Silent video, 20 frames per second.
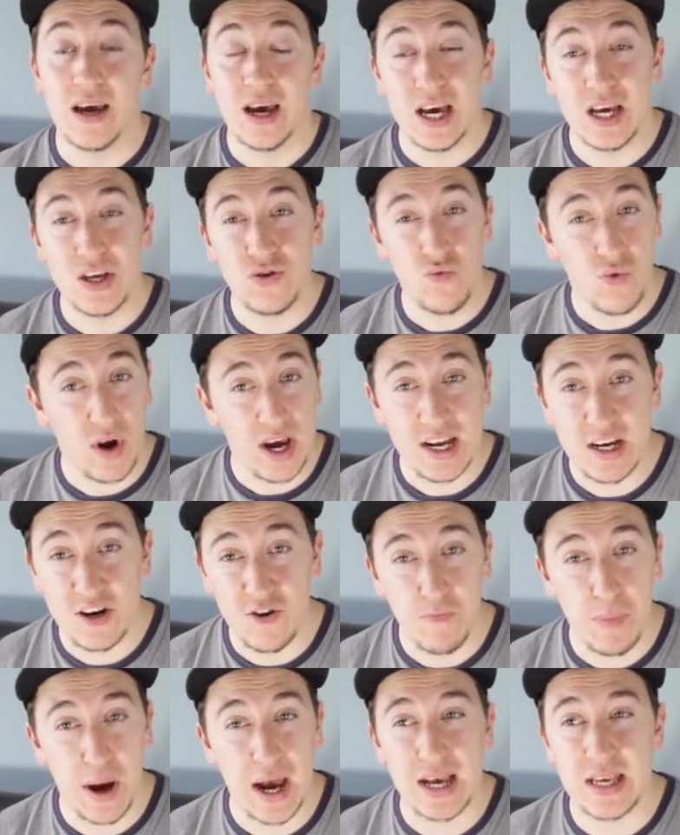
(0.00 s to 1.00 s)
His range
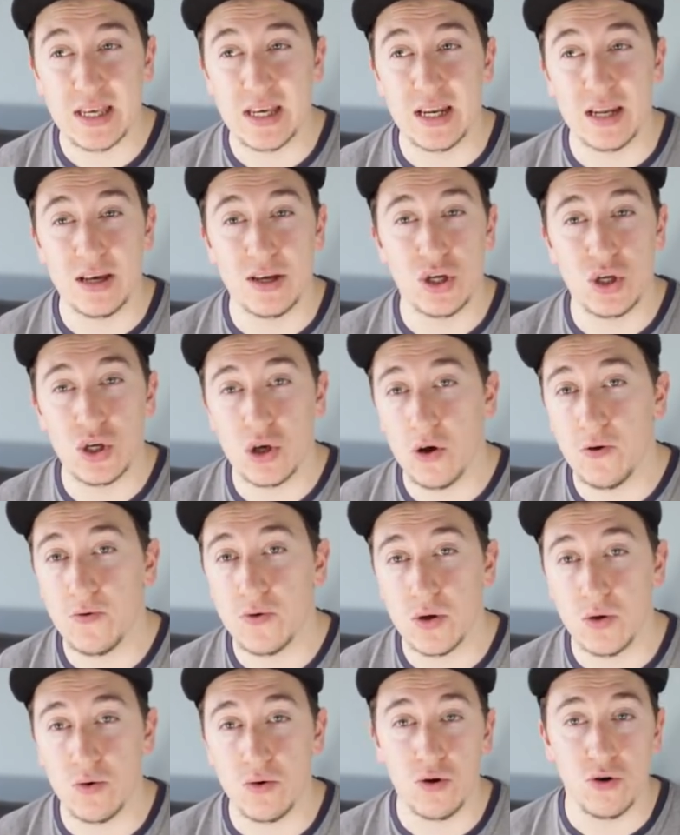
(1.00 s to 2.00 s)
of passing is so
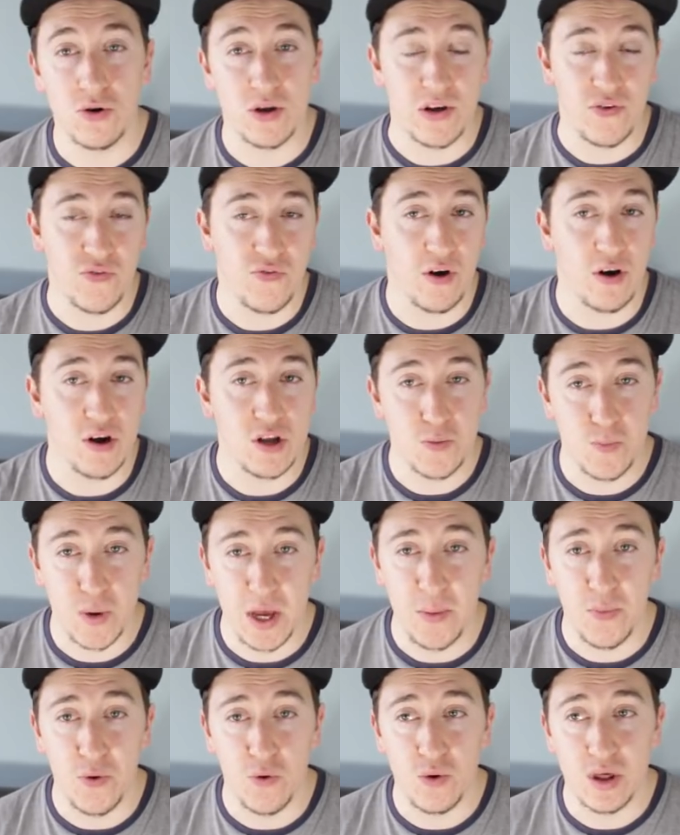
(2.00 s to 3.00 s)
good. He finds
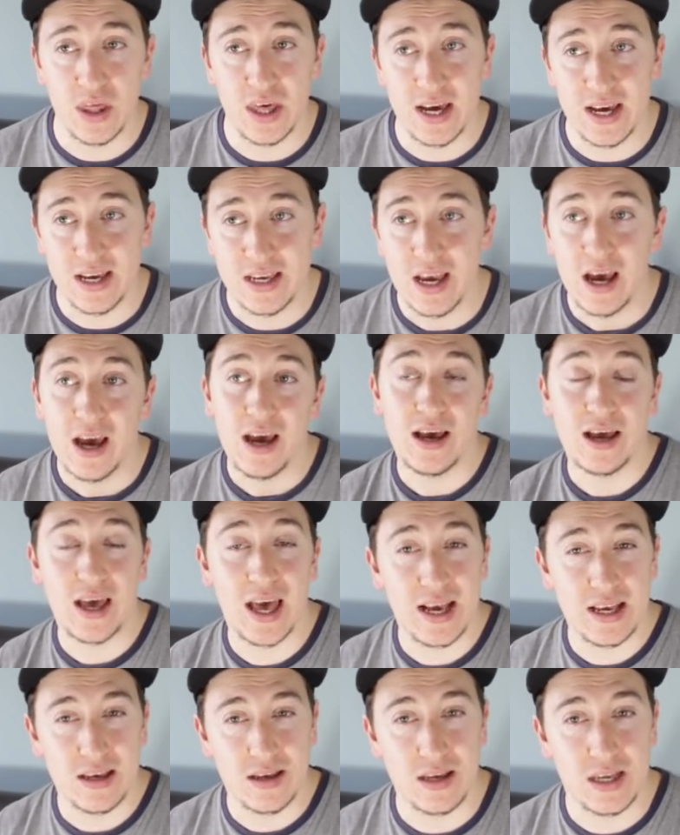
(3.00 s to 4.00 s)
people with ease,
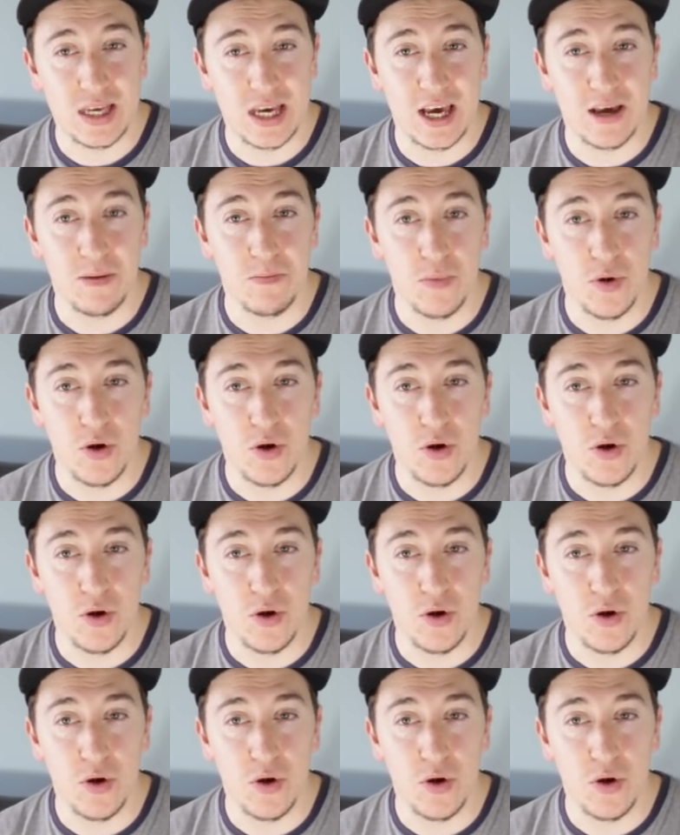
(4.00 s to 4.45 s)
gets the team